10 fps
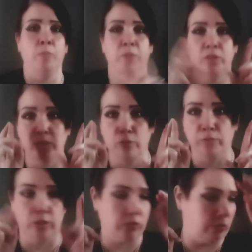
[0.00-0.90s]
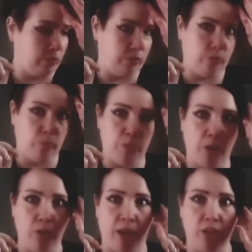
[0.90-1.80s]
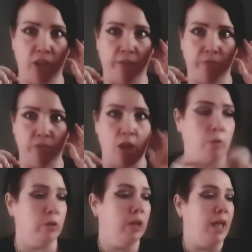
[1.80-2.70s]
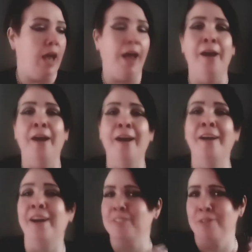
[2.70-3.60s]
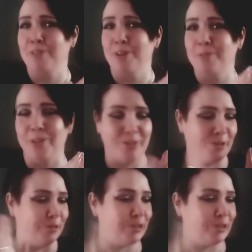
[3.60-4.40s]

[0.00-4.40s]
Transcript: Still fingers crossed that we might not actually have to go. I don't really want to.